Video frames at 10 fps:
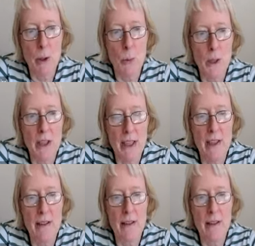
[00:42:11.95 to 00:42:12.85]
between
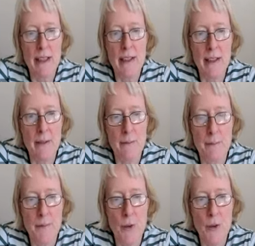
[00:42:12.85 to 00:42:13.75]
here and here.
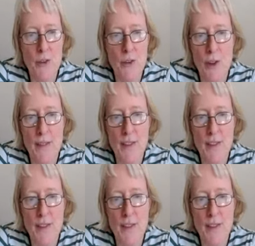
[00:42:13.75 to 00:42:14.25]
So you can see